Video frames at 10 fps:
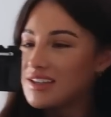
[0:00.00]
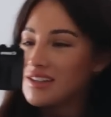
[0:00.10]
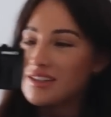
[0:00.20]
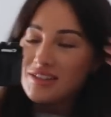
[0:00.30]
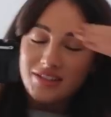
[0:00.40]
in
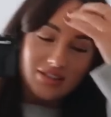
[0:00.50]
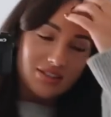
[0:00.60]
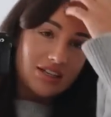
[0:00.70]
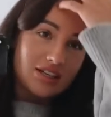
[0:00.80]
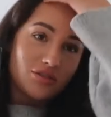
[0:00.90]
a
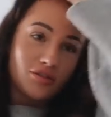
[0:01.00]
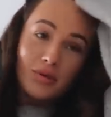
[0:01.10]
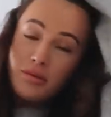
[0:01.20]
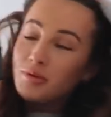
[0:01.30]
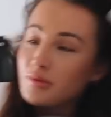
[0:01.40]
TikTok
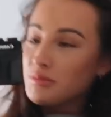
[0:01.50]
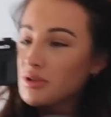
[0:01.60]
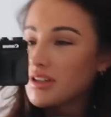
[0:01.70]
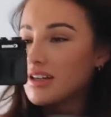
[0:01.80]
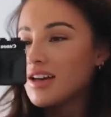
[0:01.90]
bubble, I'm
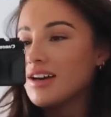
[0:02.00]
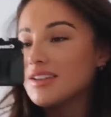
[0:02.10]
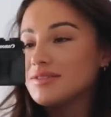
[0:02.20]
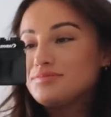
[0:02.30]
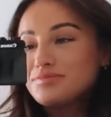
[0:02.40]
not gonna
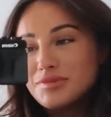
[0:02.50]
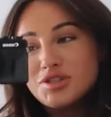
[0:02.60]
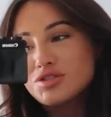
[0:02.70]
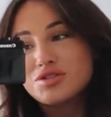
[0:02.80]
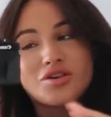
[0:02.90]
lie,
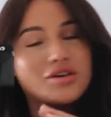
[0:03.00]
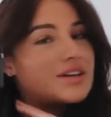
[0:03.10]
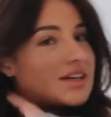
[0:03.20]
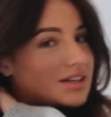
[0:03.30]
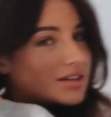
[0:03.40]
just
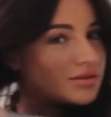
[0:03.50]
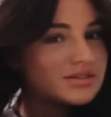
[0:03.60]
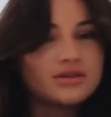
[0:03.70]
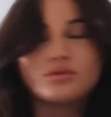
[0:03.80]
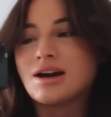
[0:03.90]
scrolling and I was
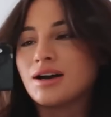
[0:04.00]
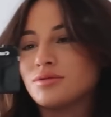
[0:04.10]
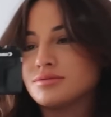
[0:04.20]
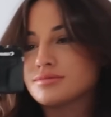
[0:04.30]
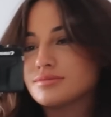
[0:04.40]
like,
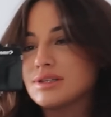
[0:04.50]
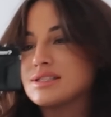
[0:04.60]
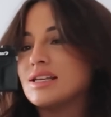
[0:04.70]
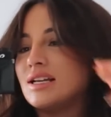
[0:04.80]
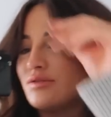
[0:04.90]
wow, it's
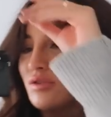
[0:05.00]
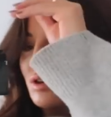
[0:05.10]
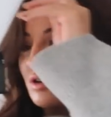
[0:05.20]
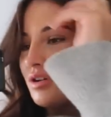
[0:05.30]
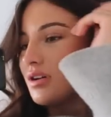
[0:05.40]
nearly four
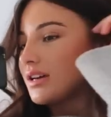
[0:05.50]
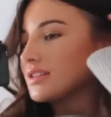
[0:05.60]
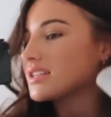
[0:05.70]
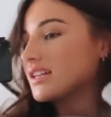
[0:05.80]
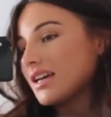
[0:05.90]
o'clock.
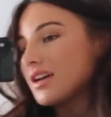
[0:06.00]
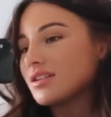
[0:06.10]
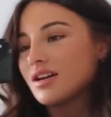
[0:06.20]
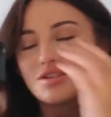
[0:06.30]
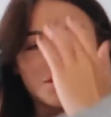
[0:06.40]
It's gonna get
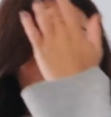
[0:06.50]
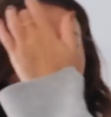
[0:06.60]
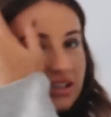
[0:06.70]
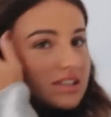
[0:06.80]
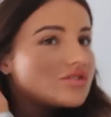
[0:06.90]
dark soon.
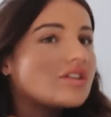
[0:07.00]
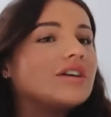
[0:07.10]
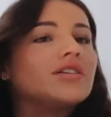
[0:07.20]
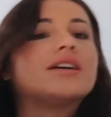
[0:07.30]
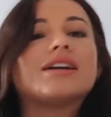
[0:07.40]
I need to try
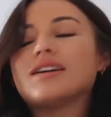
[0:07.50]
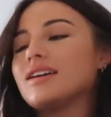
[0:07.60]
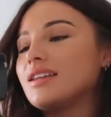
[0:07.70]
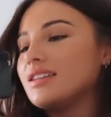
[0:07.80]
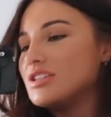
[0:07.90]
on
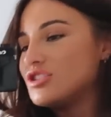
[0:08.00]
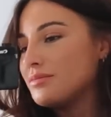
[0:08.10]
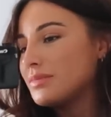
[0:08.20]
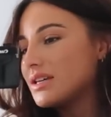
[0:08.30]
these gym